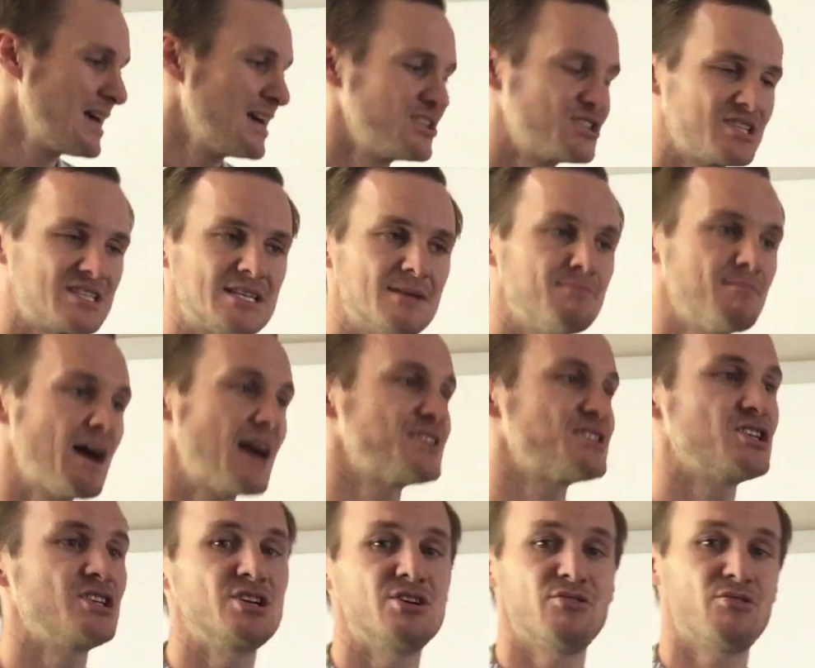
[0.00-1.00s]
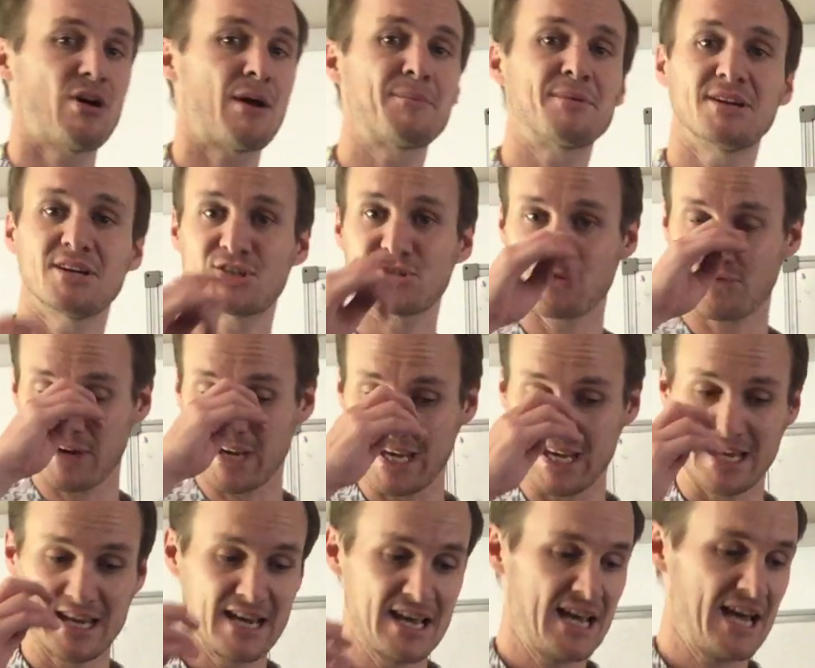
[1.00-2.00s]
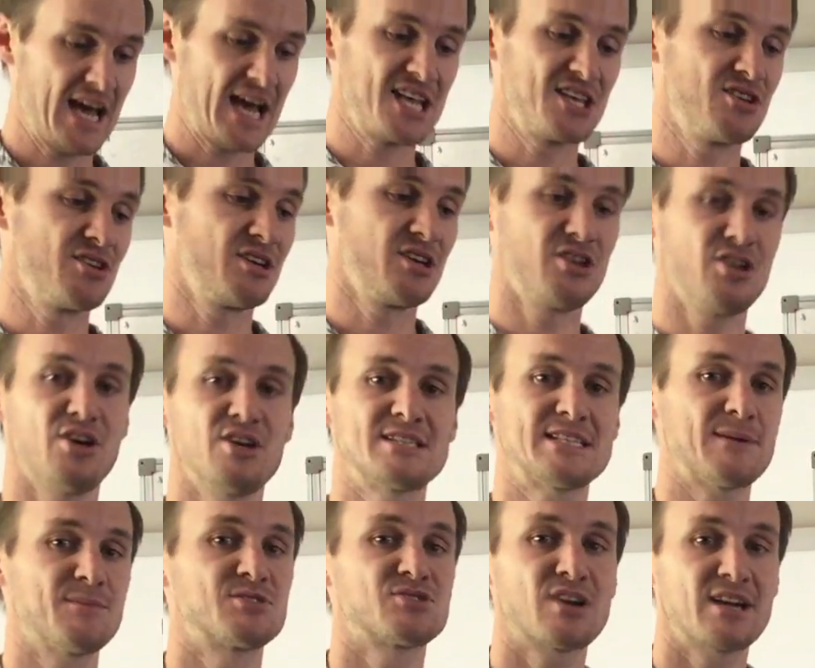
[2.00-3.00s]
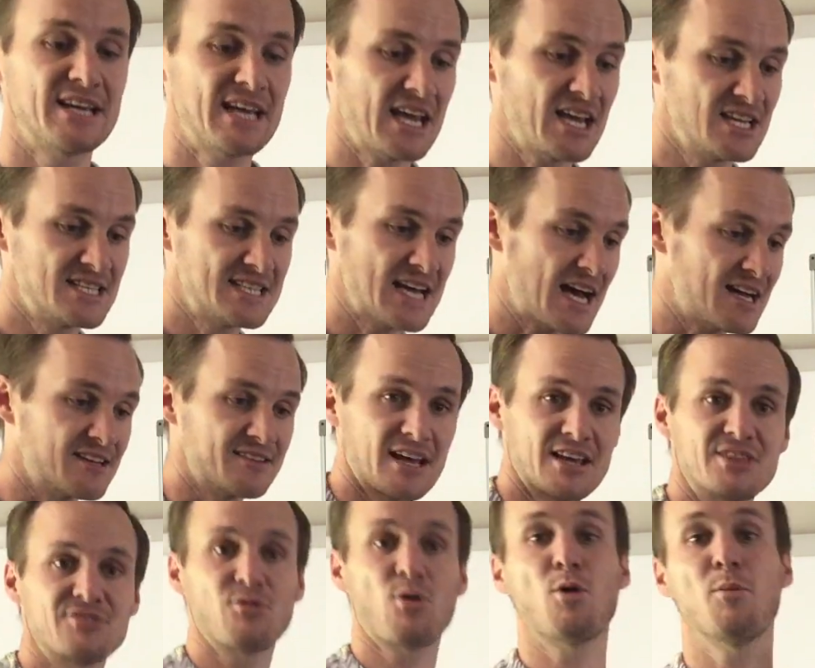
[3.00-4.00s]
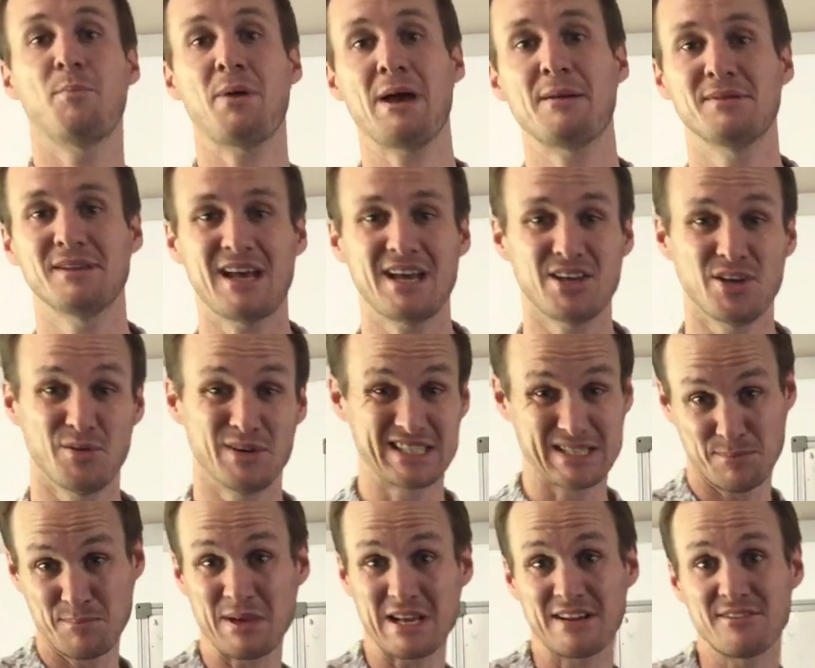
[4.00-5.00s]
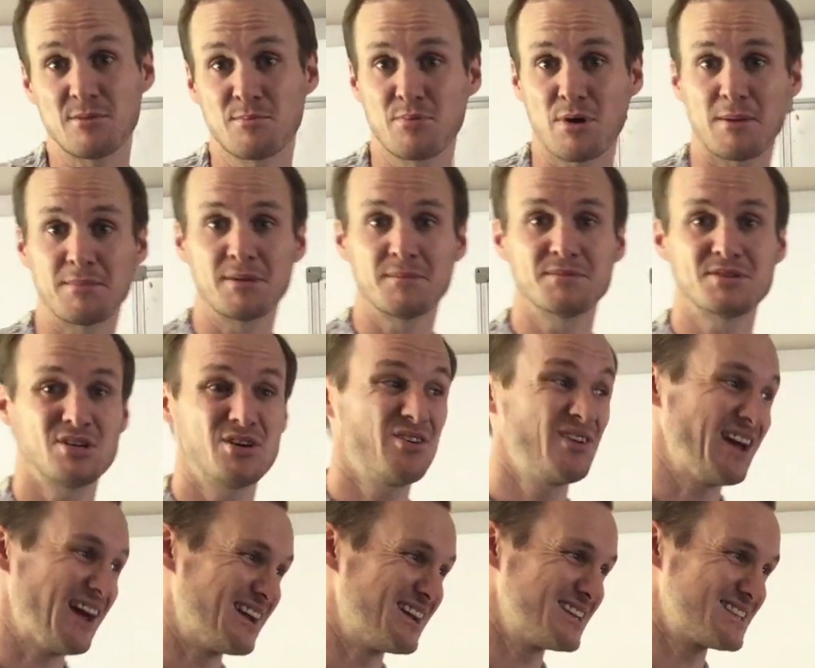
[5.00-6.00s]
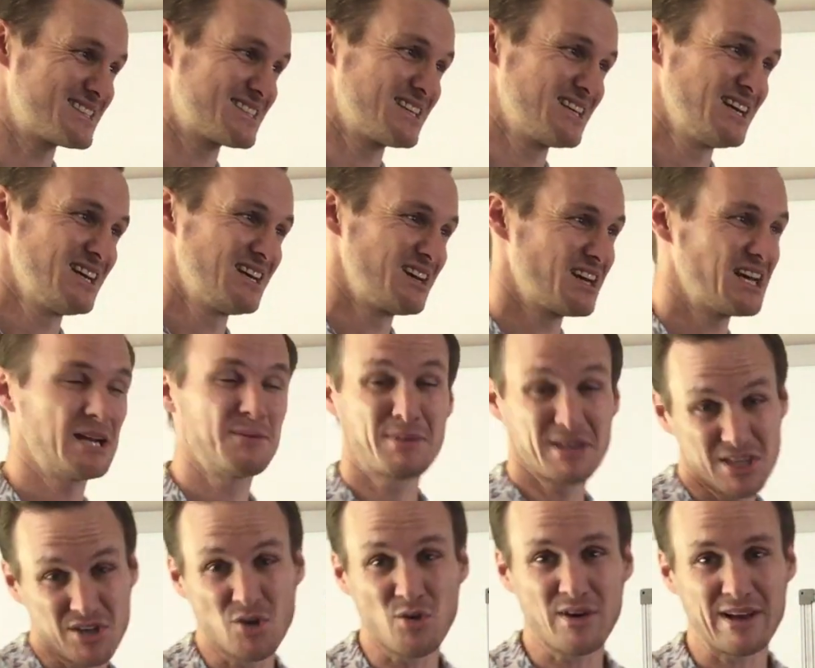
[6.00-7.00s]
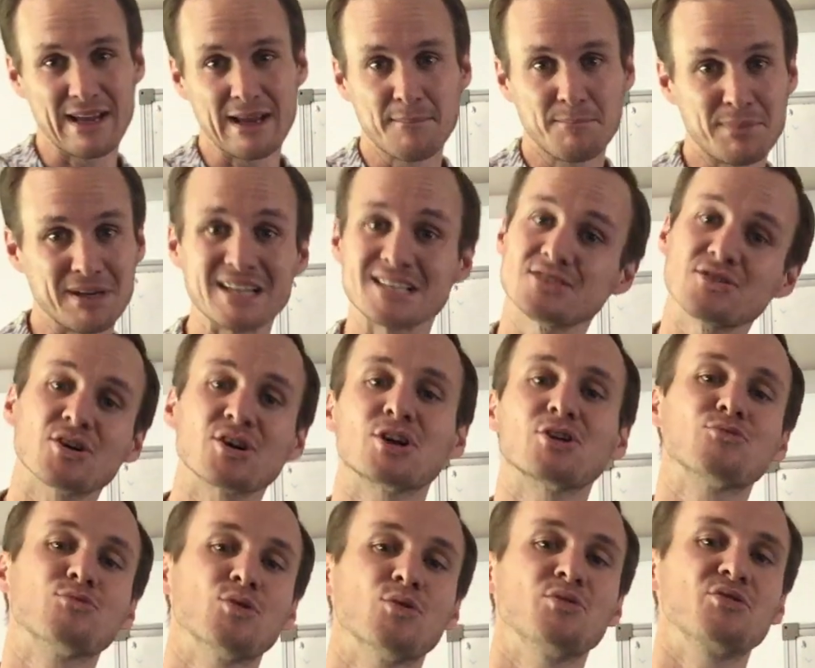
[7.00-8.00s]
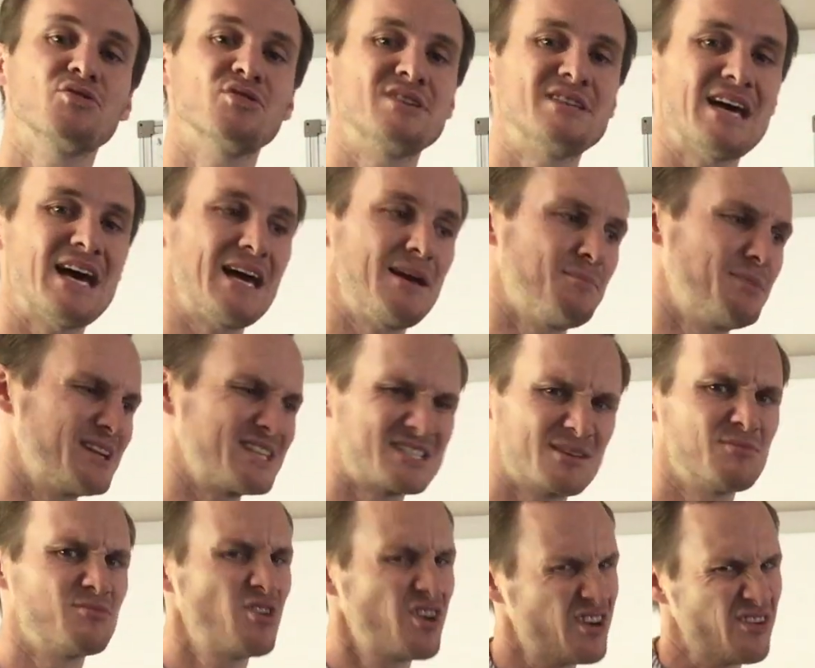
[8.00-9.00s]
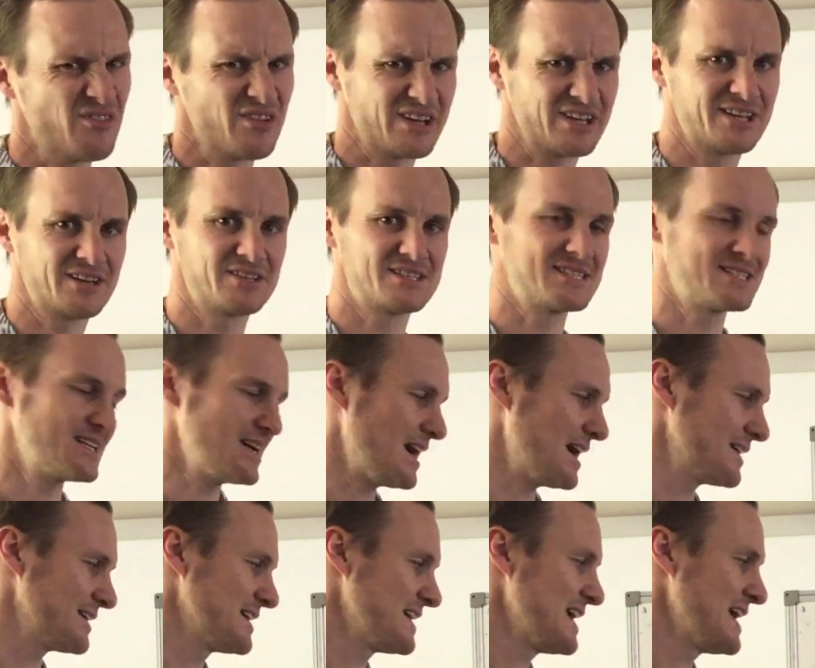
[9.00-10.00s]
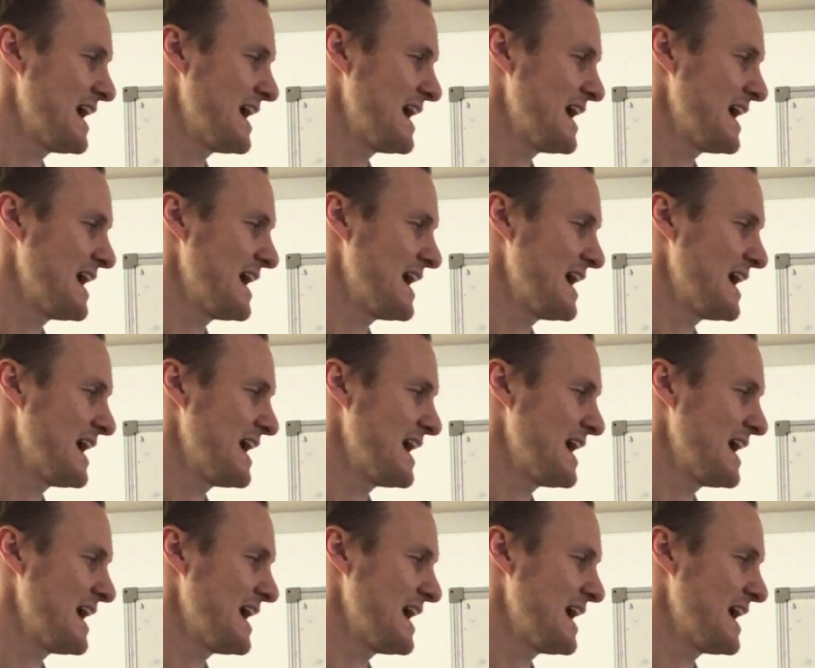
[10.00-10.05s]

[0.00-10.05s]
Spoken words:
Just imagine you're up in a tree and you know someone's trying to get you down and they throw a pebble at you. It's a bit of a problem to you and it's going to be annoying, but it's not going to ruin your day, but it's not a really good start.